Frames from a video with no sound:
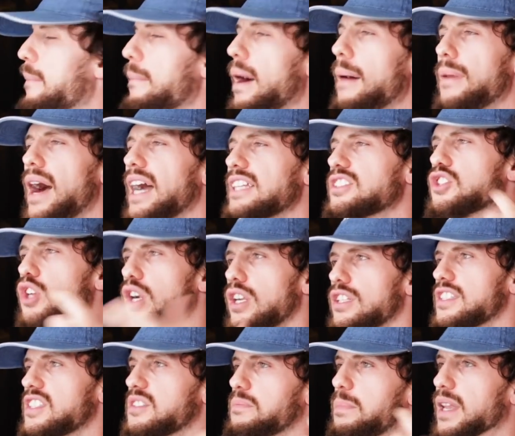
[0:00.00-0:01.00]
And my mind
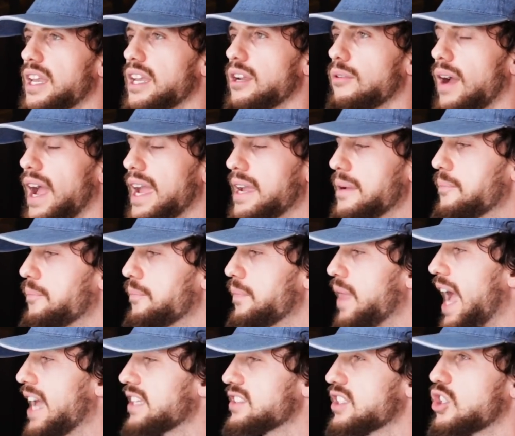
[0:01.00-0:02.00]
started spinning, right?
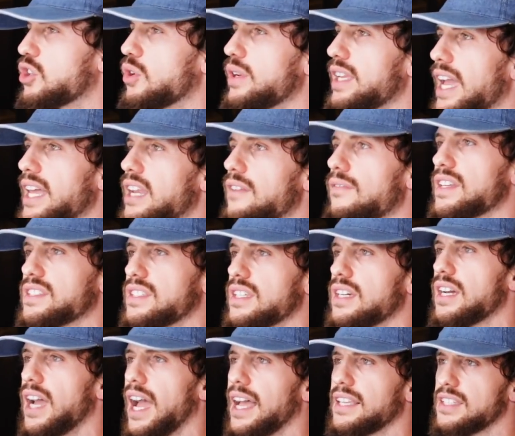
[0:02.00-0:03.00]
As a creative, as
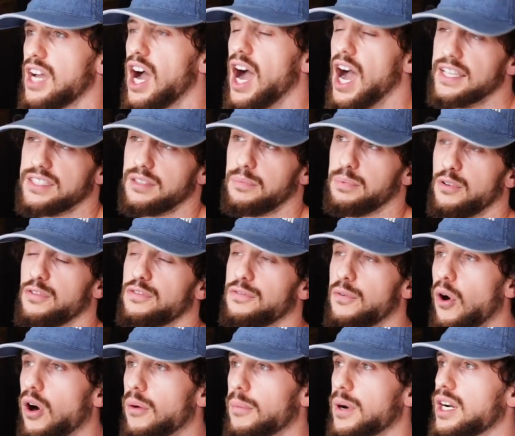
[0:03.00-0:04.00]
a
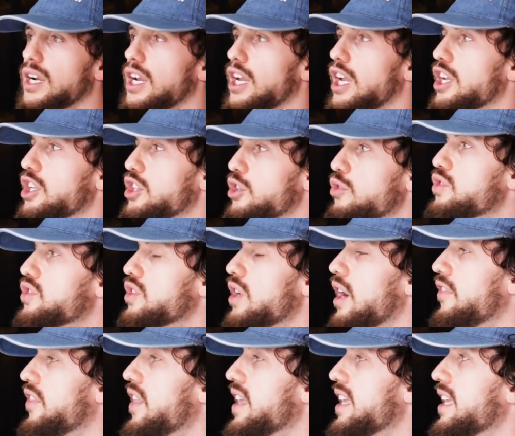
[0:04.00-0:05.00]
performer, you
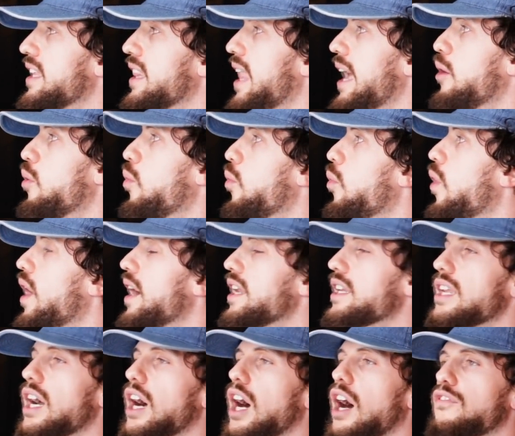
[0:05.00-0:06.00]
start thinking like,
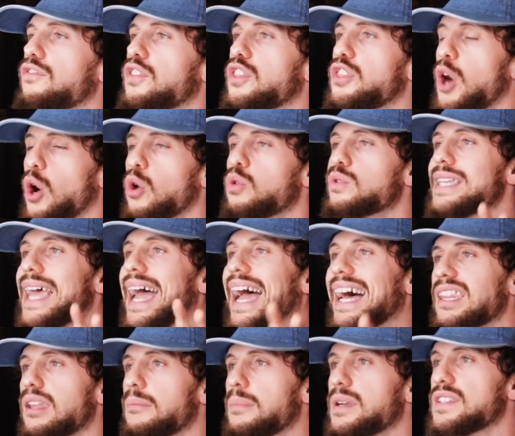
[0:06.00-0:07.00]
what of those
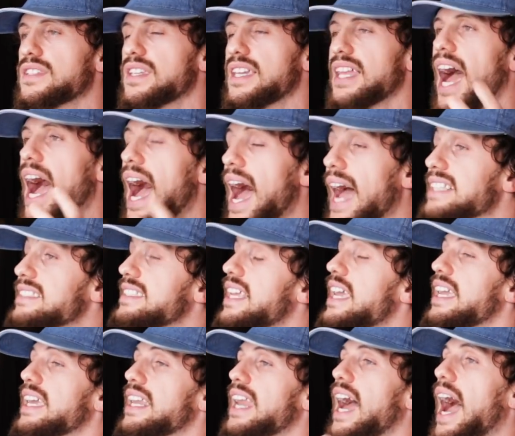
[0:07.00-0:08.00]
elements can I
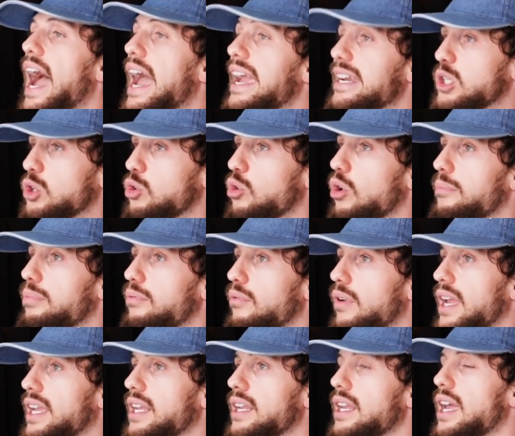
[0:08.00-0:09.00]
take and I
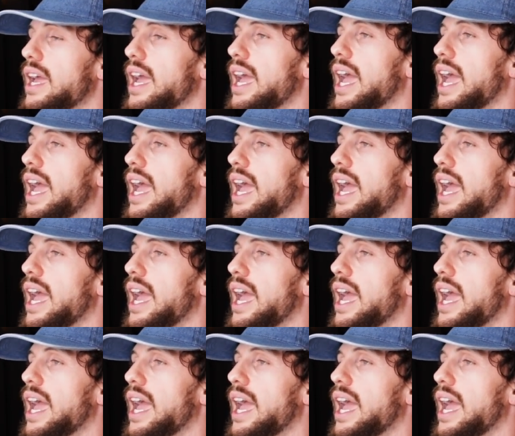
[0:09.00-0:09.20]
incorporate